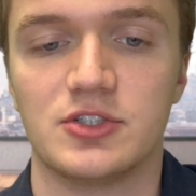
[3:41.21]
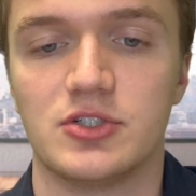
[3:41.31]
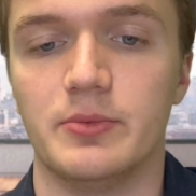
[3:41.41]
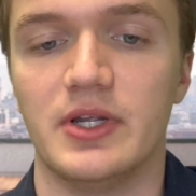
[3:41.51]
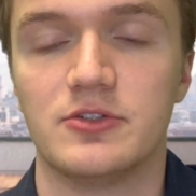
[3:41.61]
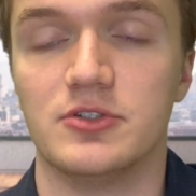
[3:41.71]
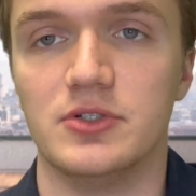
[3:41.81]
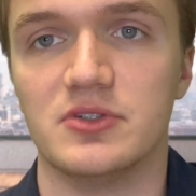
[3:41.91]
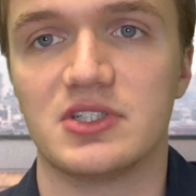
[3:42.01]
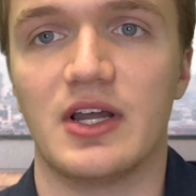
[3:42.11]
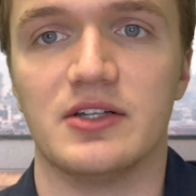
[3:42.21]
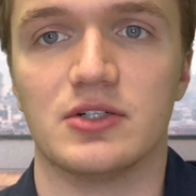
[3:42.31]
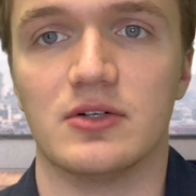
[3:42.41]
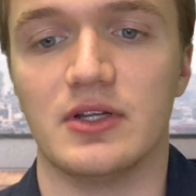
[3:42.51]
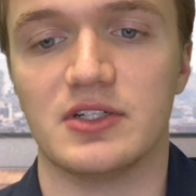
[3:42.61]
should be introduced as
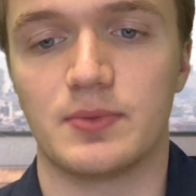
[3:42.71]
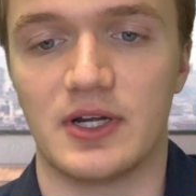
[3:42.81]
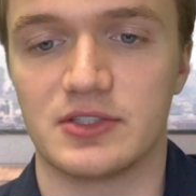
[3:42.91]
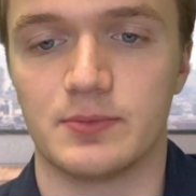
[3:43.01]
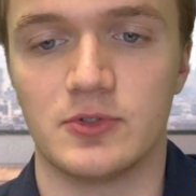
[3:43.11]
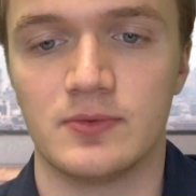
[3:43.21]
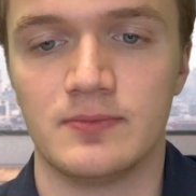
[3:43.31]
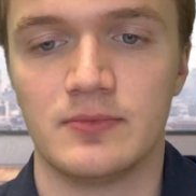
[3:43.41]
early as possible.